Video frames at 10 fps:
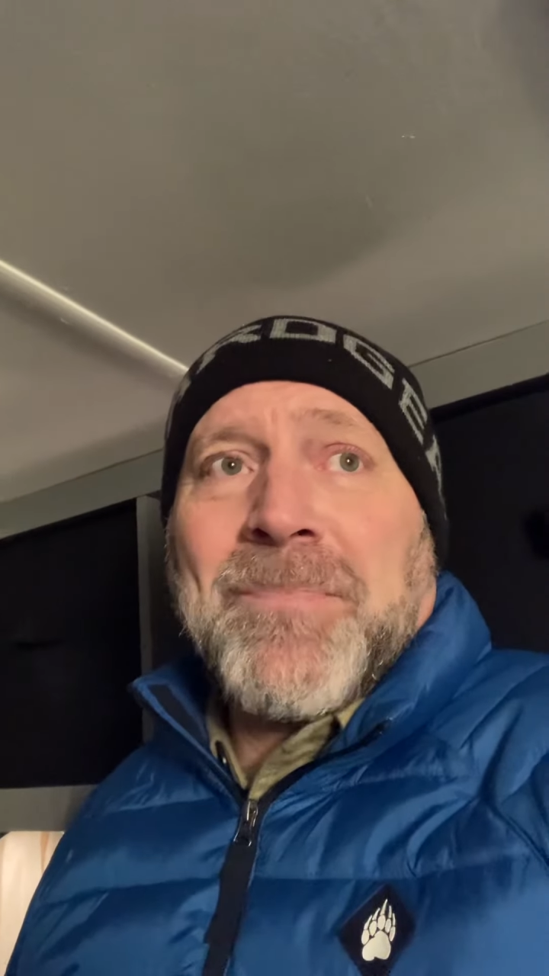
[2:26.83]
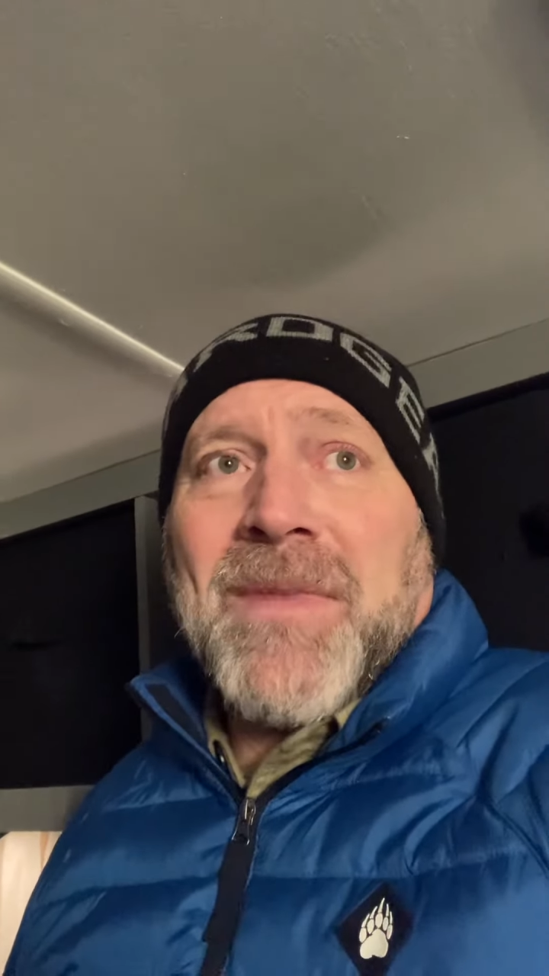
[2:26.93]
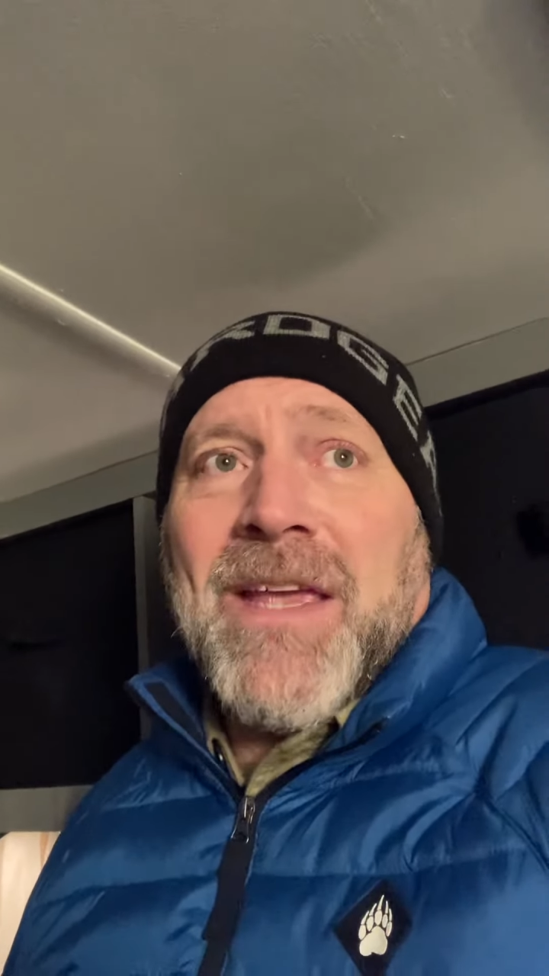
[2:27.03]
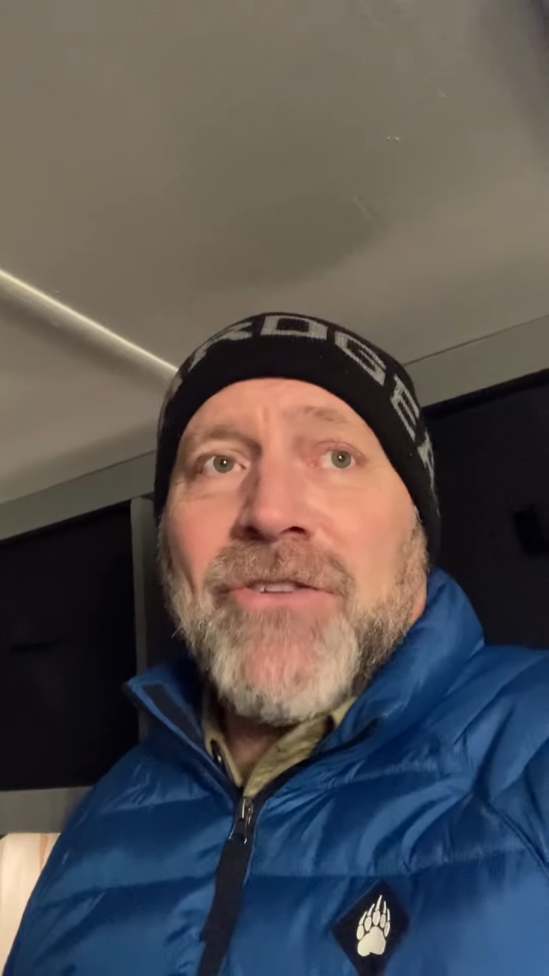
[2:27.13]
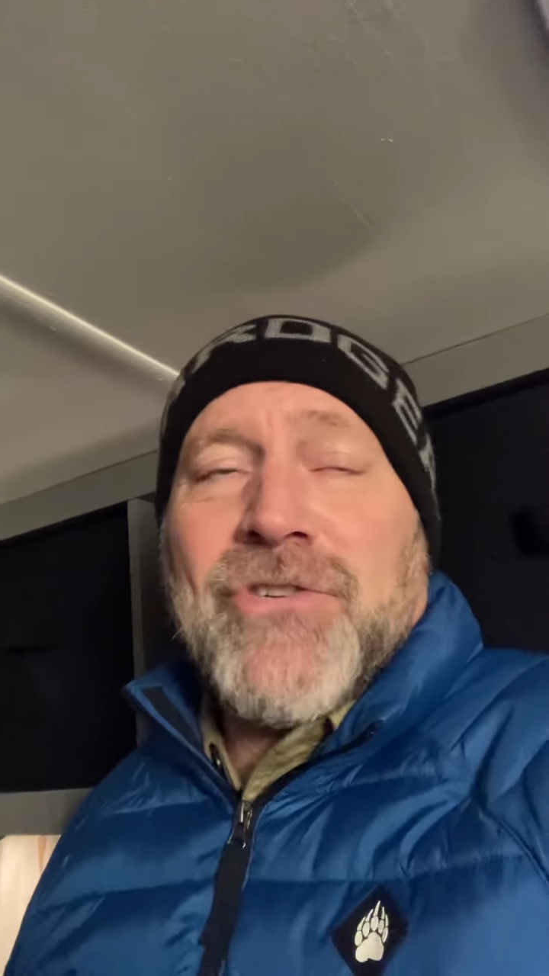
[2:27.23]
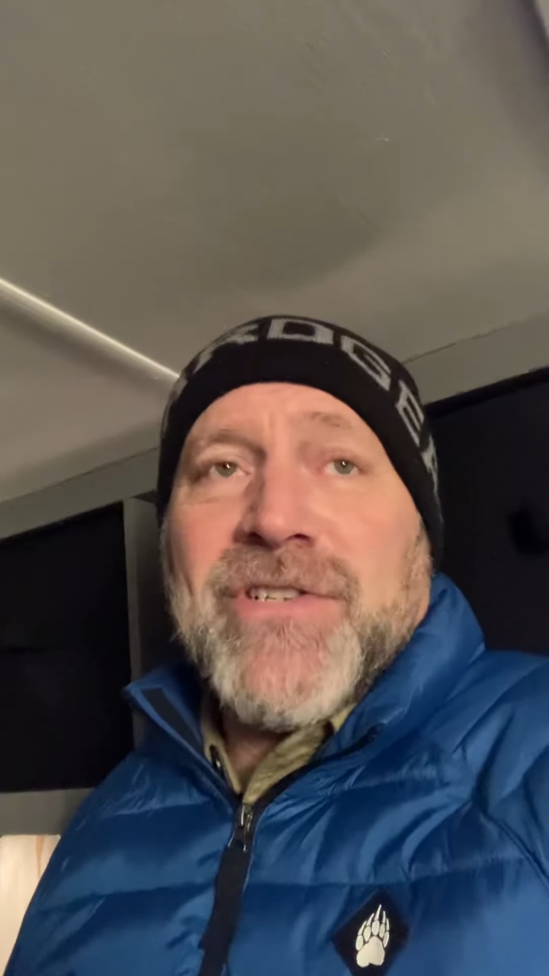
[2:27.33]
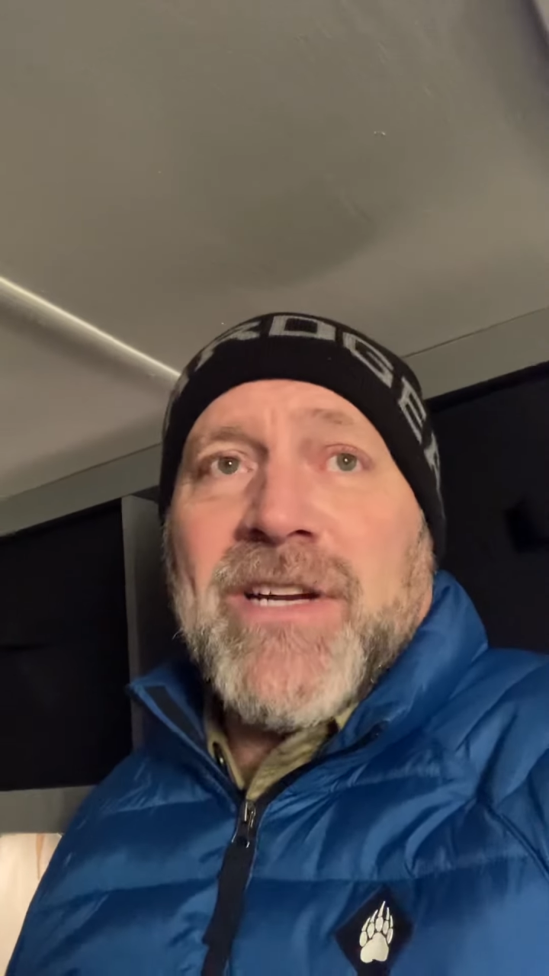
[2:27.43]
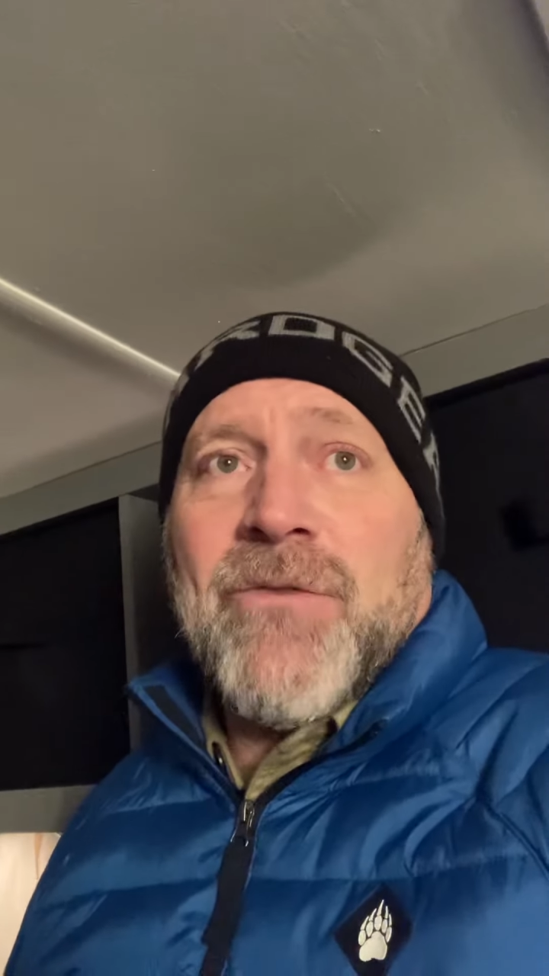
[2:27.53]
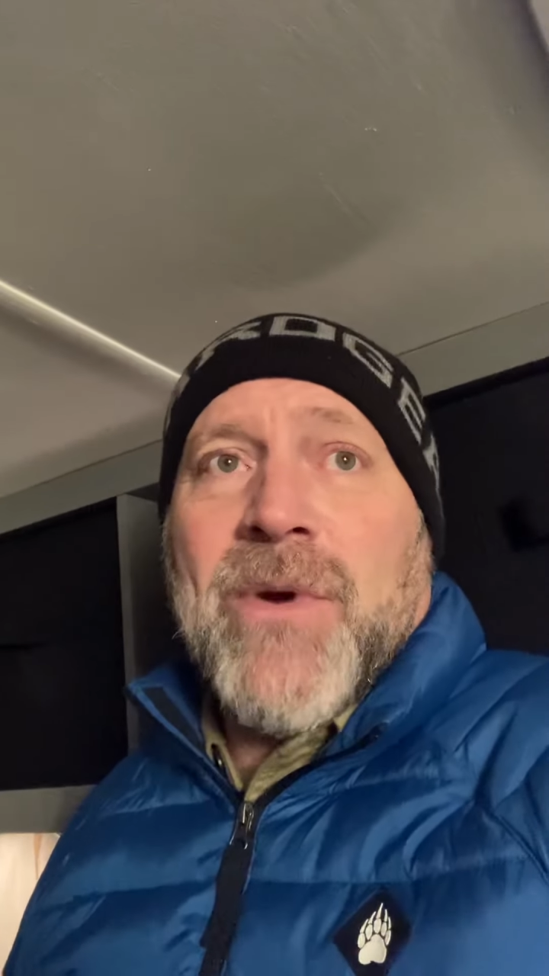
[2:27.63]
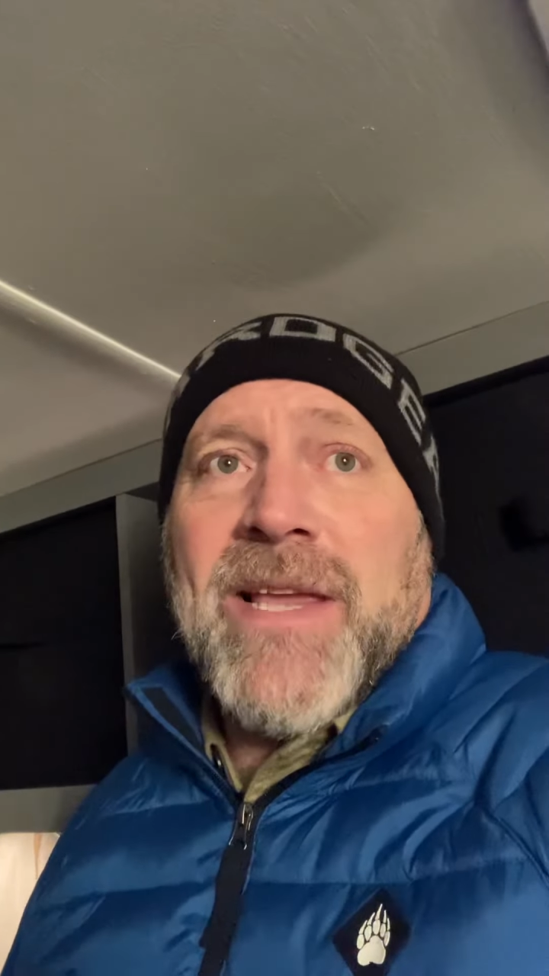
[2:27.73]

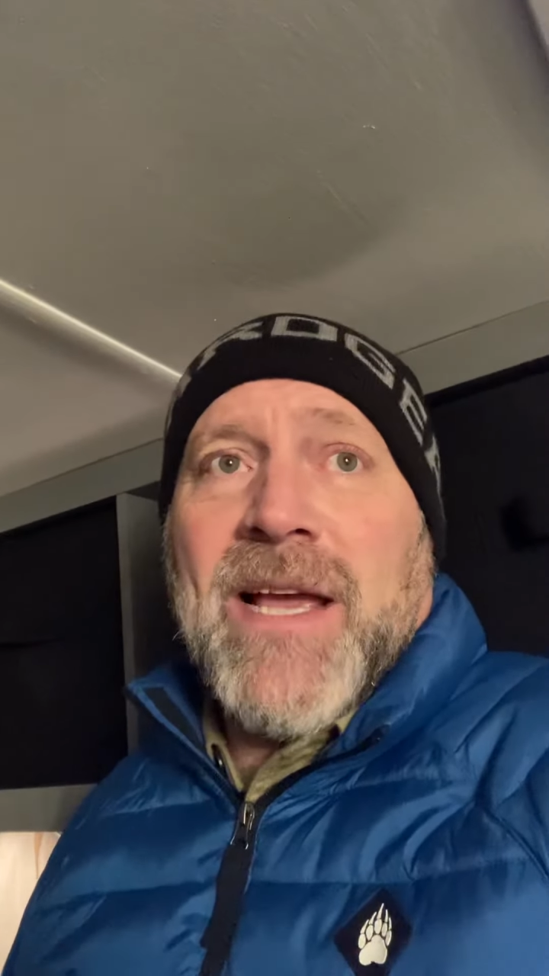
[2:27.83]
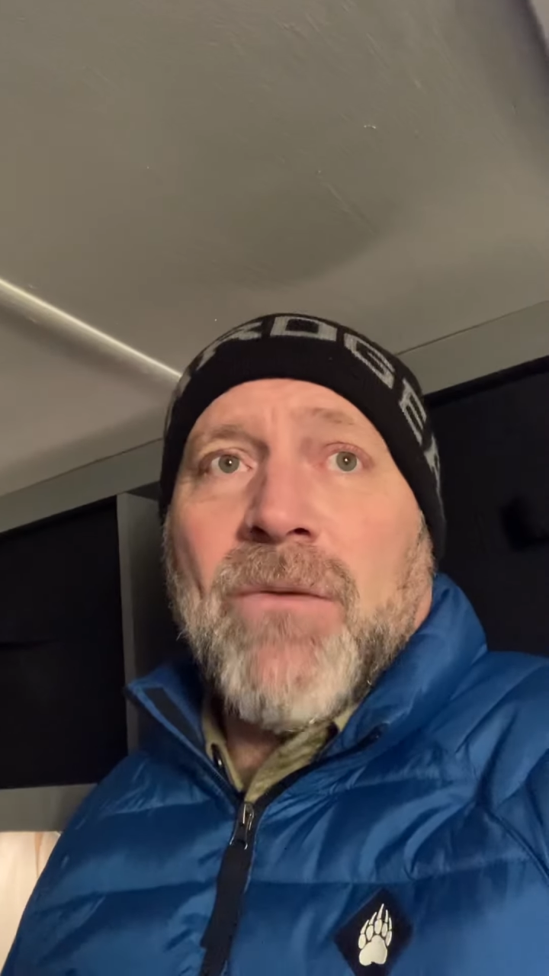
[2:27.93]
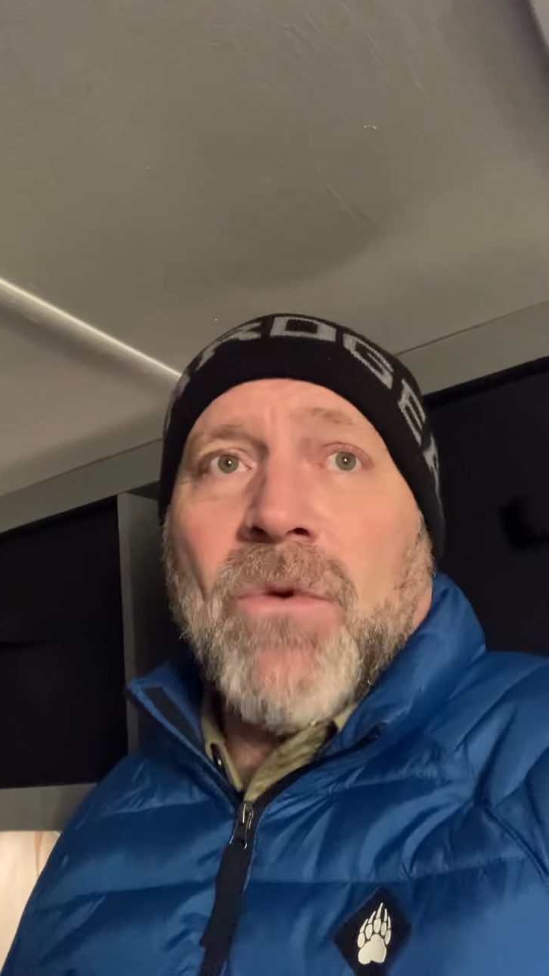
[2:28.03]
interesting weekend,